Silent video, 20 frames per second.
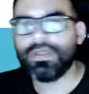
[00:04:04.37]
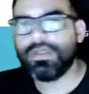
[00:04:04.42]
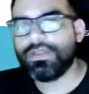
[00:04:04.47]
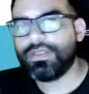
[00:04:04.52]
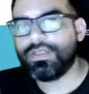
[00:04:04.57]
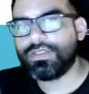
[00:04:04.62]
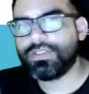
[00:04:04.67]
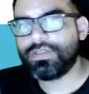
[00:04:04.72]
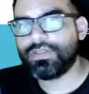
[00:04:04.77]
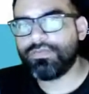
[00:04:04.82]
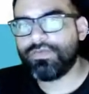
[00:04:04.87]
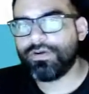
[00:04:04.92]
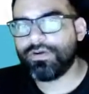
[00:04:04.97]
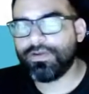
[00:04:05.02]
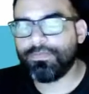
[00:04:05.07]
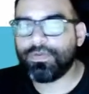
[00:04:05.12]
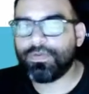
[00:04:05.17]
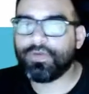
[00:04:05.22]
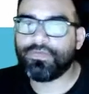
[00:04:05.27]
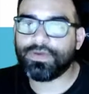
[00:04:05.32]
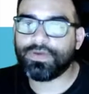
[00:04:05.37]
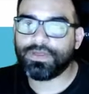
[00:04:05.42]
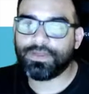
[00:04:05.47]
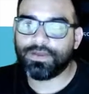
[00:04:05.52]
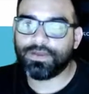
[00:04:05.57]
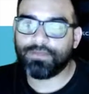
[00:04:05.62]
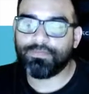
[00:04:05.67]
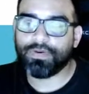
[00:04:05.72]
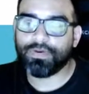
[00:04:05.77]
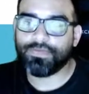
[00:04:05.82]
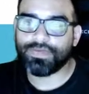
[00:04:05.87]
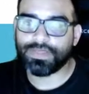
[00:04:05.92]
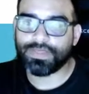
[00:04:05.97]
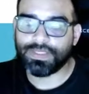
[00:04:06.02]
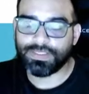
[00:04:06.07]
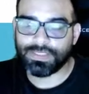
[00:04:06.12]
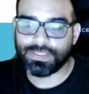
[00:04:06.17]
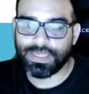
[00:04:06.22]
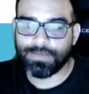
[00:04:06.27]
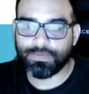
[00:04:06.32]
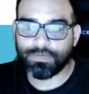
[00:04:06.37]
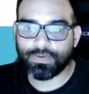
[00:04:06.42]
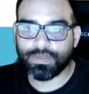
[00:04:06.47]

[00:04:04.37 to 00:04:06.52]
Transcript: this is a very perfect, a perfect example